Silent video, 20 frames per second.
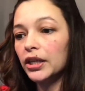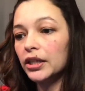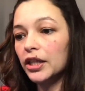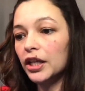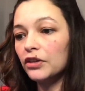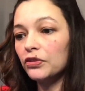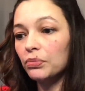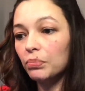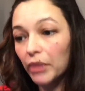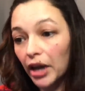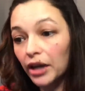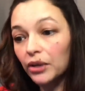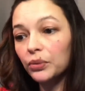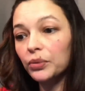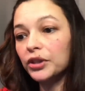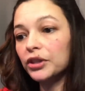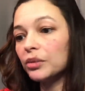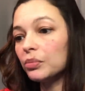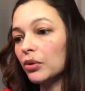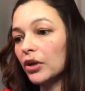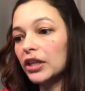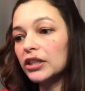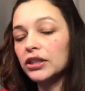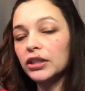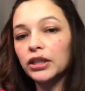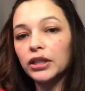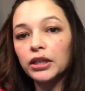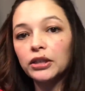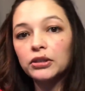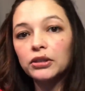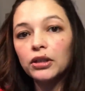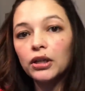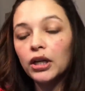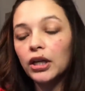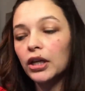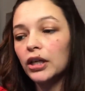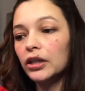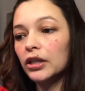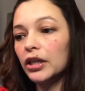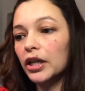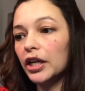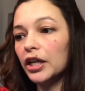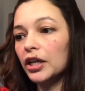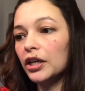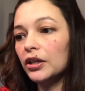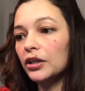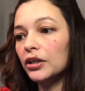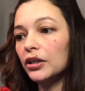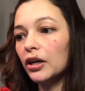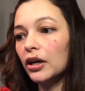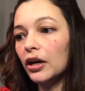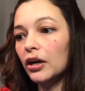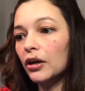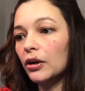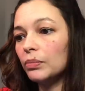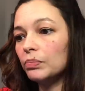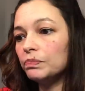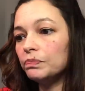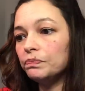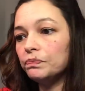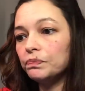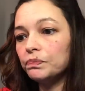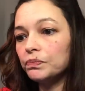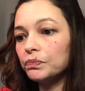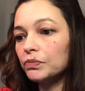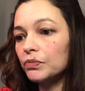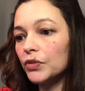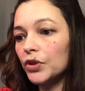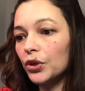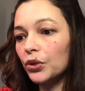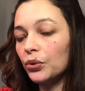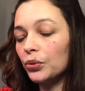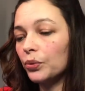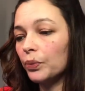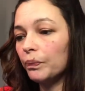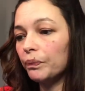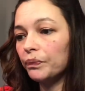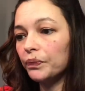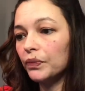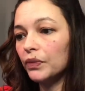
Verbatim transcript: They've met with the president. They, you know,